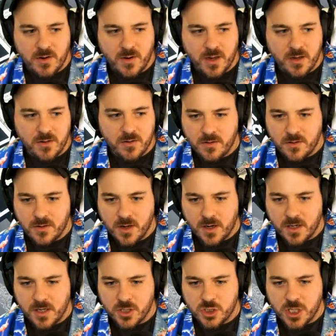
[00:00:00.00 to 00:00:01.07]
do I? I
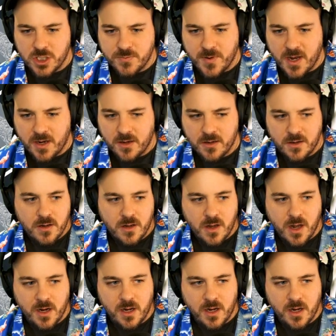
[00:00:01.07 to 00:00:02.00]
gotta get changed back. I